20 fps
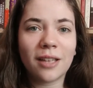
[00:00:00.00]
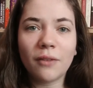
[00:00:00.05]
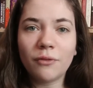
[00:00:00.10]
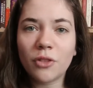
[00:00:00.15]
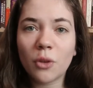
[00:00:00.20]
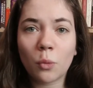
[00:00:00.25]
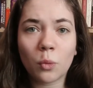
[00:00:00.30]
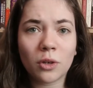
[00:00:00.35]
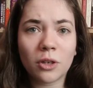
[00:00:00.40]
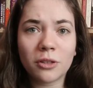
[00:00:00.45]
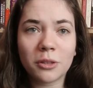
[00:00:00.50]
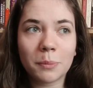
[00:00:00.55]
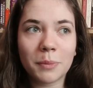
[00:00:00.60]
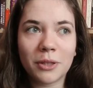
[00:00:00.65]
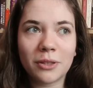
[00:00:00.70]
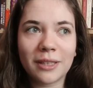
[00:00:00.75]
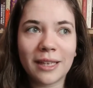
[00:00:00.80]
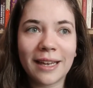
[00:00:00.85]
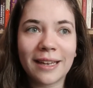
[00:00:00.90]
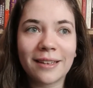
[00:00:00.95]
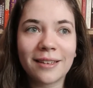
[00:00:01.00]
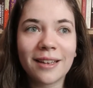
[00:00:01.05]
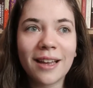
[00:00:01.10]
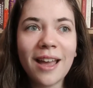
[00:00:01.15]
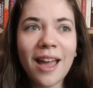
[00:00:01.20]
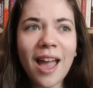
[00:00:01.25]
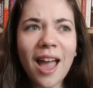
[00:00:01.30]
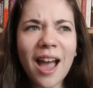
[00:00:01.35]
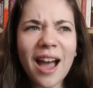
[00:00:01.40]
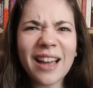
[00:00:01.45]
I loved the world building.
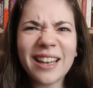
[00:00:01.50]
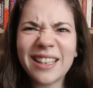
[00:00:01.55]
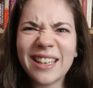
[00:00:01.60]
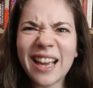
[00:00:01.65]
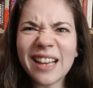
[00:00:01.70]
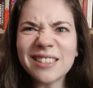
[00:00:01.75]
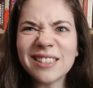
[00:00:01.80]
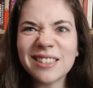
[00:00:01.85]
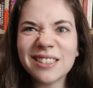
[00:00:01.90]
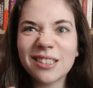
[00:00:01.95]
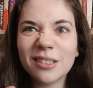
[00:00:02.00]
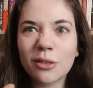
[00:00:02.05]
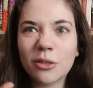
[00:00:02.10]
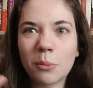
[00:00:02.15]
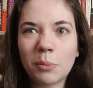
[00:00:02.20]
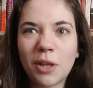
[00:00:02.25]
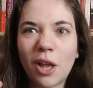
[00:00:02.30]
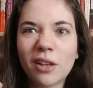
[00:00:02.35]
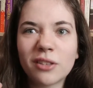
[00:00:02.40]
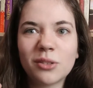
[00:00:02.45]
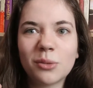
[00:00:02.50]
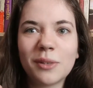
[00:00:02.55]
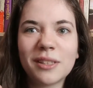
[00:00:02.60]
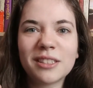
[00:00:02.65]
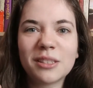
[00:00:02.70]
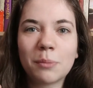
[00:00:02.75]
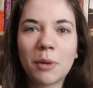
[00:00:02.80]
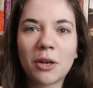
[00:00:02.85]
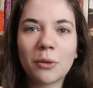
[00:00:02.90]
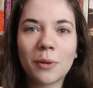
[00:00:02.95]
I guessed the plot
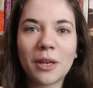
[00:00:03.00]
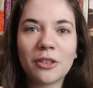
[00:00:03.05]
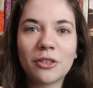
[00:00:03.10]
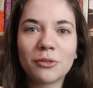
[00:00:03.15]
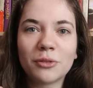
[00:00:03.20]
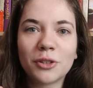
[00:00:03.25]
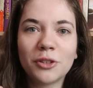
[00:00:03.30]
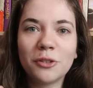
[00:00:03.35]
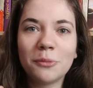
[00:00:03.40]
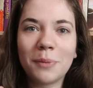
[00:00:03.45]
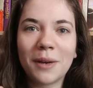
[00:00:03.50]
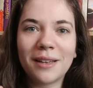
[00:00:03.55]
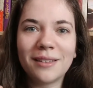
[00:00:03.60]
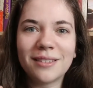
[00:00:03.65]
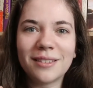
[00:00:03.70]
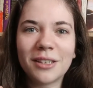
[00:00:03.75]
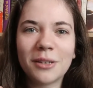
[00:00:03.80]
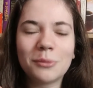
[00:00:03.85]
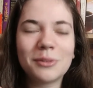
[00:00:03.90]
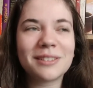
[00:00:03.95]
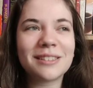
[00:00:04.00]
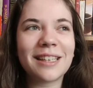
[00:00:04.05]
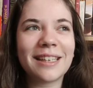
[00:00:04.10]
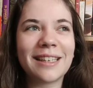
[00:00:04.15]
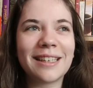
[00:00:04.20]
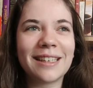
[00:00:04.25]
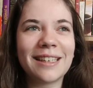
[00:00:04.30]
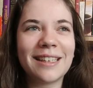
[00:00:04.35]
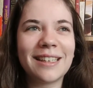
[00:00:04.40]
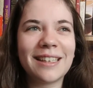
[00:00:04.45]
twist partway through, but it was,
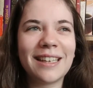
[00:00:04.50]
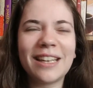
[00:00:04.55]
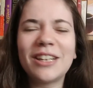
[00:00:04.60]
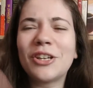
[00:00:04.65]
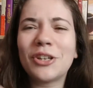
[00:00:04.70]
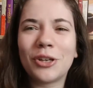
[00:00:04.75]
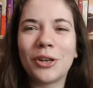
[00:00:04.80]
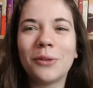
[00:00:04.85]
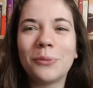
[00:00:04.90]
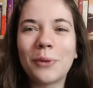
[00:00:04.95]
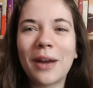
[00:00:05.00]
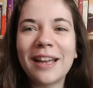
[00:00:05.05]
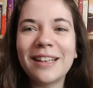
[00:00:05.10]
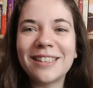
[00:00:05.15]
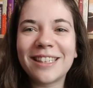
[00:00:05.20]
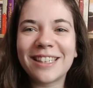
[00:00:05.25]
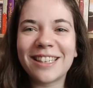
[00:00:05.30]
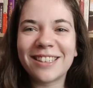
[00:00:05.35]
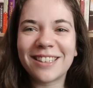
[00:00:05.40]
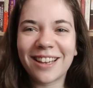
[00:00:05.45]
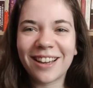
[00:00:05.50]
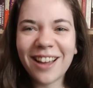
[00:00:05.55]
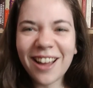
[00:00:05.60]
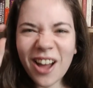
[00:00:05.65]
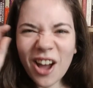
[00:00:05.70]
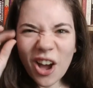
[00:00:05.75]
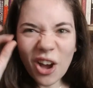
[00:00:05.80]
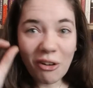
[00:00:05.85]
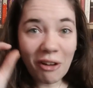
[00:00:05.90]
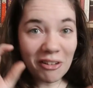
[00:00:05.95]
like, in a good way, like in a,
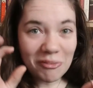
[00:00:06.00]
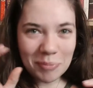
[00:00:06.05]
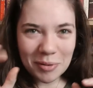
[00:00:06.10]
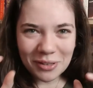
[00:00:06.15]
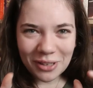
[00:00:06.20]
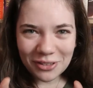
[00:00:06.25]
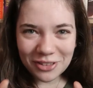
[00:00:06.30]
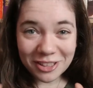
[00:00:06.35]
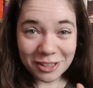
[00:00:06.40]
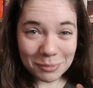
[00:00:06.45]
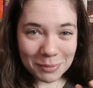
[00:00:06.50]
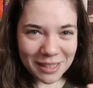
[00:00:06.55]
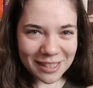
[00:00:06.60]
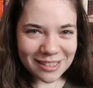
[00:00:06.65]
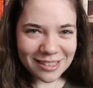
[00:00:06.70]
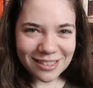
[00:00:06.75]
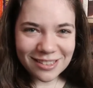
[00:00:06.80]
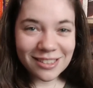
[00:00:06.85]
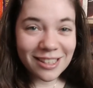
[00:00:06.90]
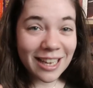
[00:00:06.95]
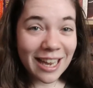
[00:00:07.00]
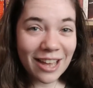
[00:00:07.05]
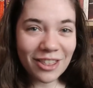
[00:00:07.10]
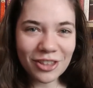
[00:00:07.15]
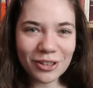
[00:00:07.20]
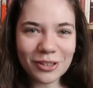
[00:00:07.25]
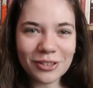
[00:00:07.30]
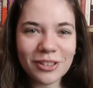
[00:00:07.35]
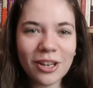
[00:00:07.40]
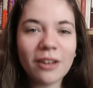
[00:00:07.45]
oh, I've put all these pieces
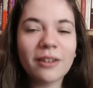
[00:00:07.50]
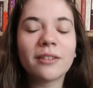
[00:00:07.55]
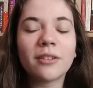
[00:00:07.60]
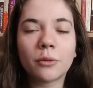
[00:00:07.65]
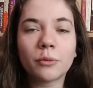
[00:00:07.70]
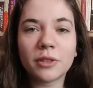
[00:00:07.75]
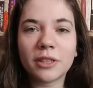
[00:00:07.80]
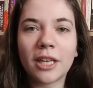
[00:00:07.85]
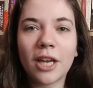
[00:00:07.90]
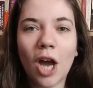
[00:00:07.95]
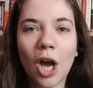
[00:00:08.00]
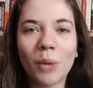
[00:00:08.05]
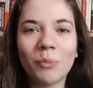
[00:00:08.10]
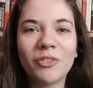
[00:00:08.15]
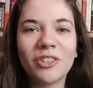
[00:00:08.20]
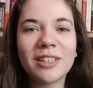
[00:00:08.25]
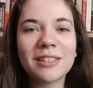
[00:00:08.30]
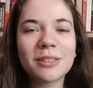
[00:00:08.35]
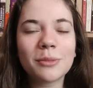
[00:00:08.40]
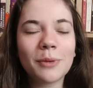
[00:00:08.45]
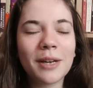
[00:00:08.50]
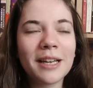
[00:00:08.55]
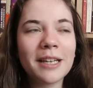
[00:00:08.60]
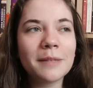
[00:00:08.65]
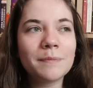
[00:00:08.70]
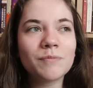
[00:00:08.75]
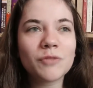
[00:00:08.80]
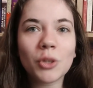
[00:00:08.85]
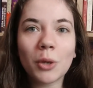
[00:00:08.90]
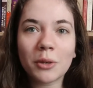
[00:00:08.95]
together, not in a really obvious
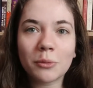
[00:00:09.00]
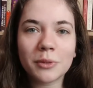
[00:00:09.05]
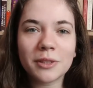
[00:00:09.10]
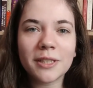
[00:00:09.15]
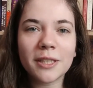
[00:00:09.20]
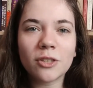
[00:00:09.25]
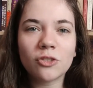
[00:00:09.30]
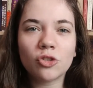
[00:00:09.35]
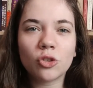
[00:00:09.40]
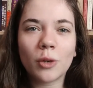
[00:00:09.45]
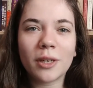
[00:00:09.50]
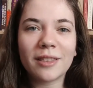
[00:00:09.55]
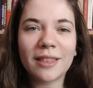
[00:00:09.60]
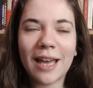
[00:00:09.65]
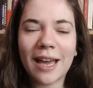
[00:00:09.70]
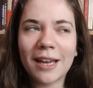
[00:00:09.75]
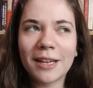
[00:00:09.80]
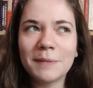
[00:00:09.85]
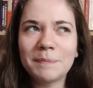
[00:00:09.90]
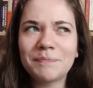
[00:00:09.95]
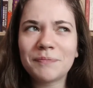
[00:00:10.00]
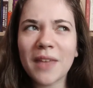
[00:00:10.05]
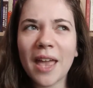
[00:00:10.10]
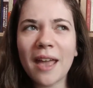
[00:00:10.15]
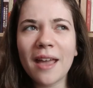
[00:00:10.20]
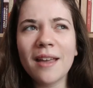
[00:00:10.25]
way, so I really enjoyed that.